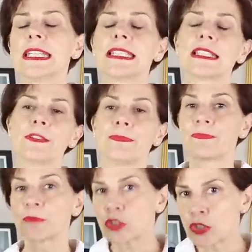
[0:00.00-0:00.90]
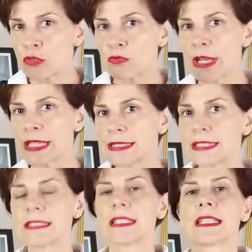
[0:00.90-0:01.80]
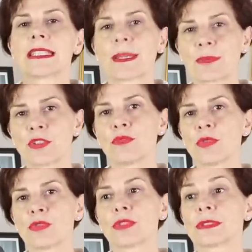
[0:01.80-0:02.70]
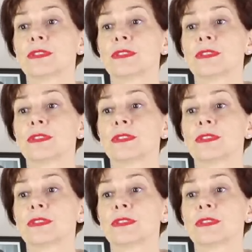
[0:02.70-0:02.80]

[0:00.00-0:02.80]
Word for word: Is a curated capsule wardrobe.